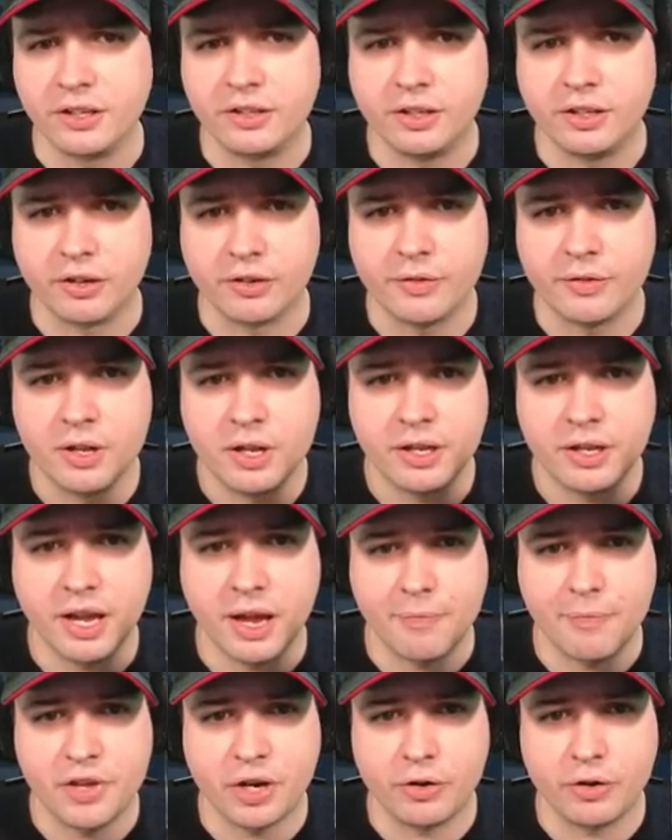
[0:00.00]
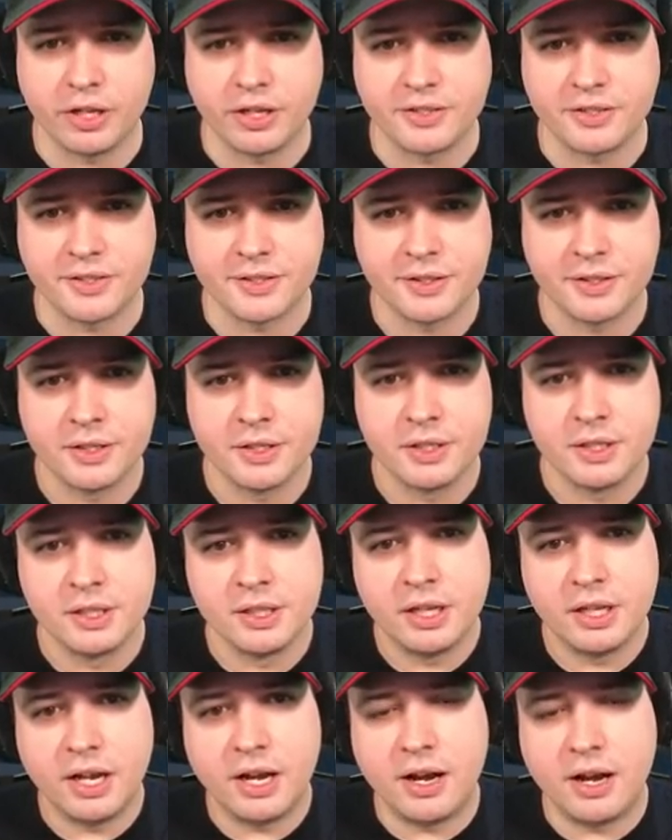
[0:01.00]
it here. Yeah, there it is.
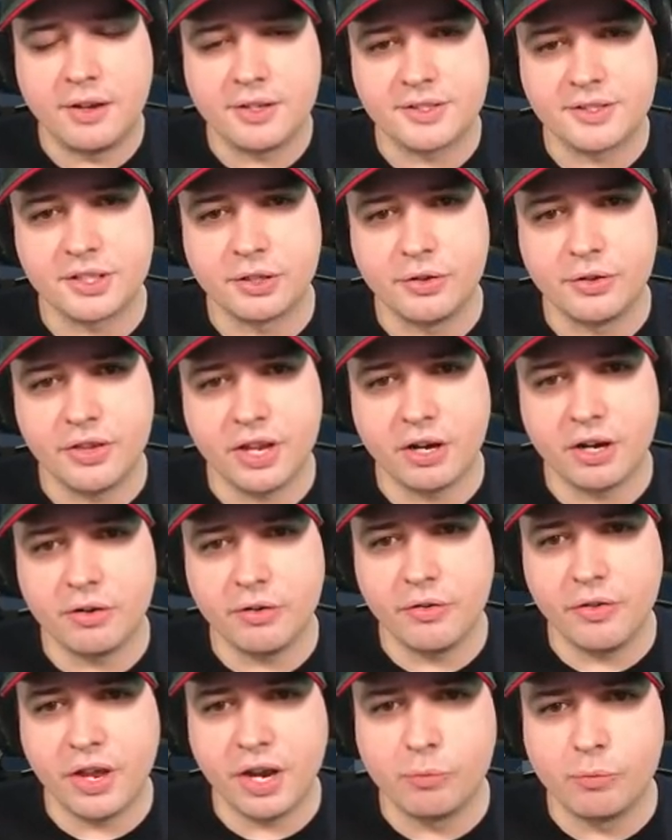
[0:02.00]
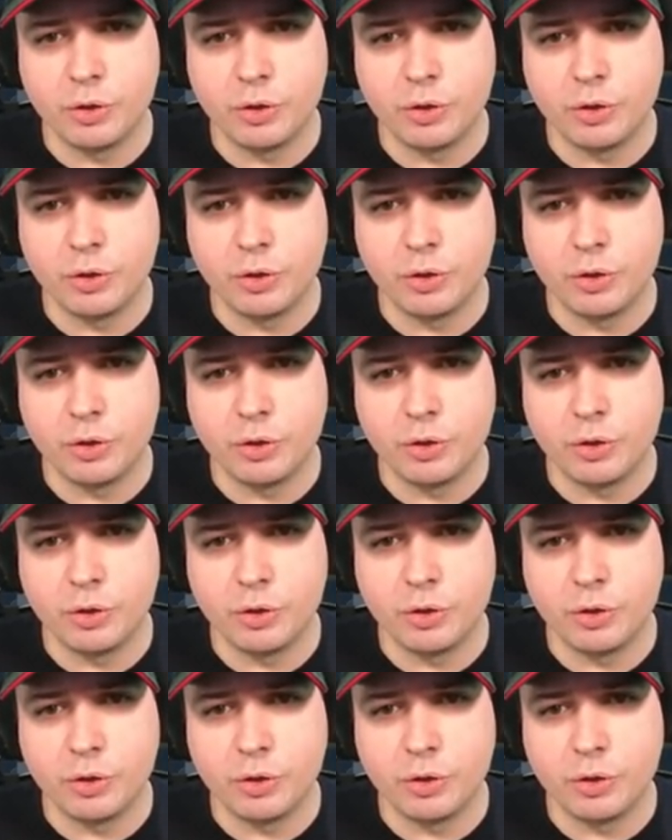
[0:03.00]
So there